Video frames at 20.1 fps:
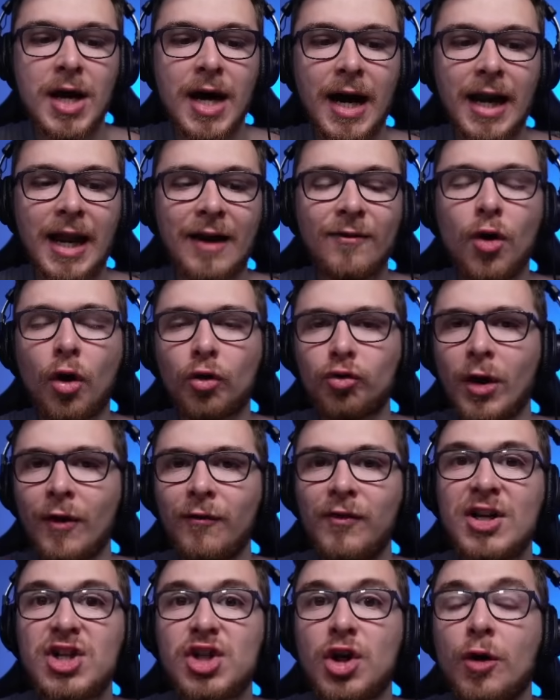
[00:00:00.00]
And I've got
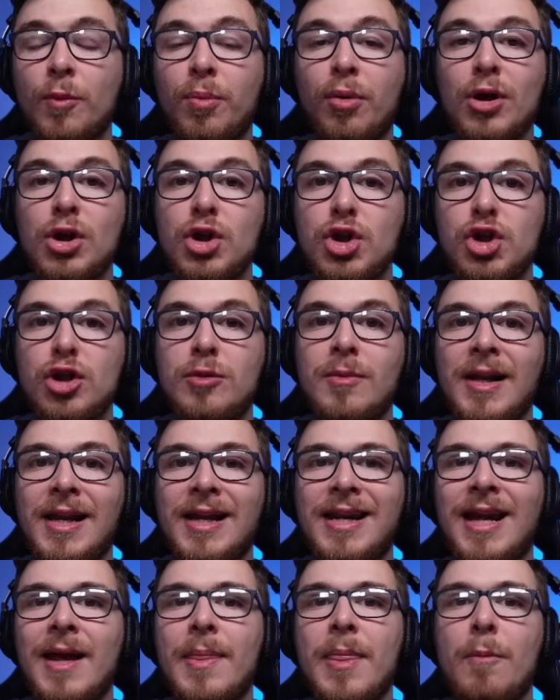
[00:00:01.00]
roughly 0.2 million
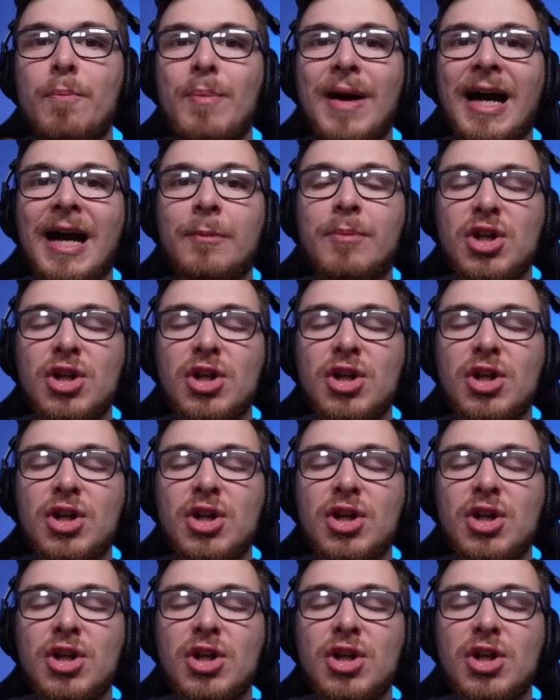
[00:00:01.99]
in the bank,